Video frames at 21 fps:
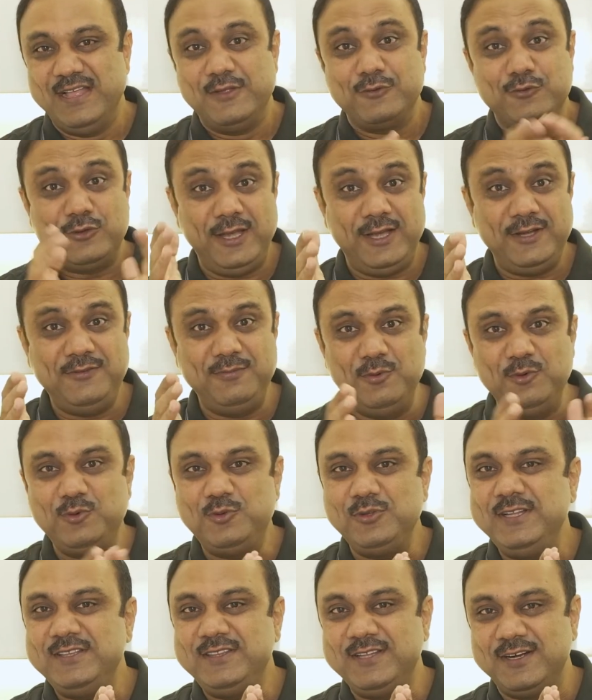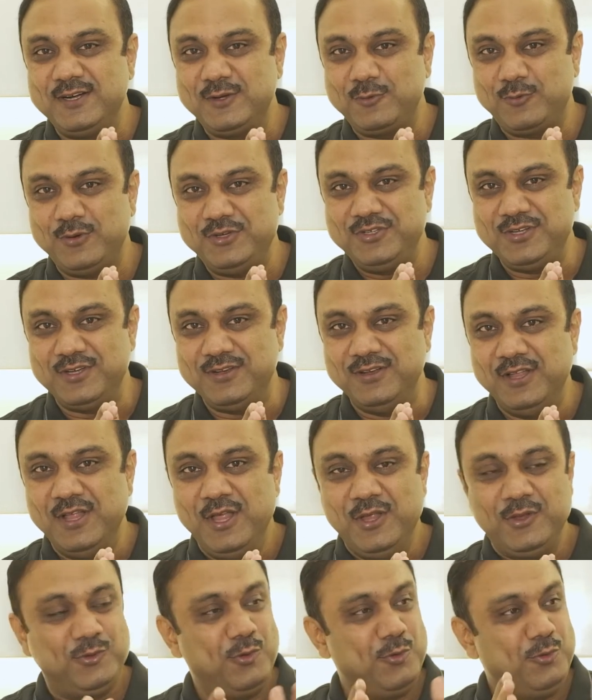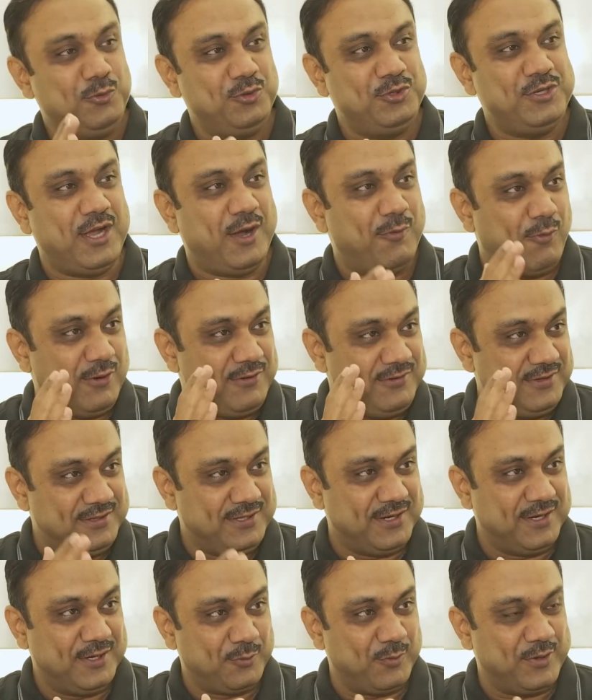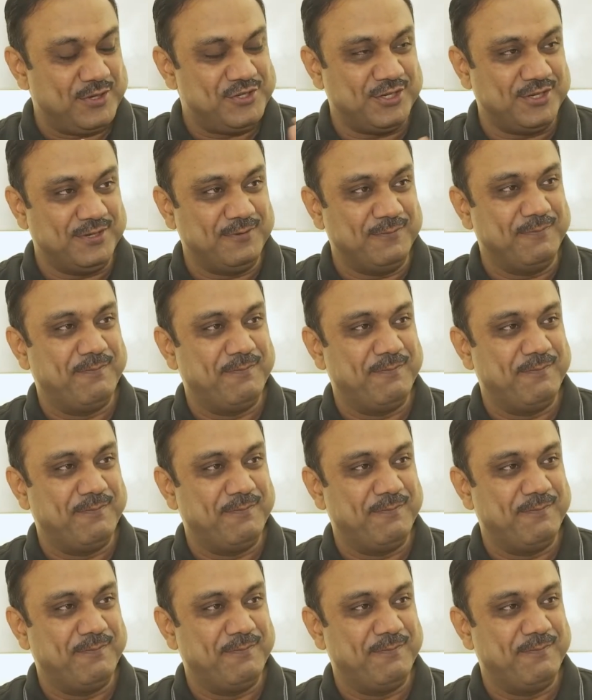So let's move to the third question. So Rutuja, what's the third question?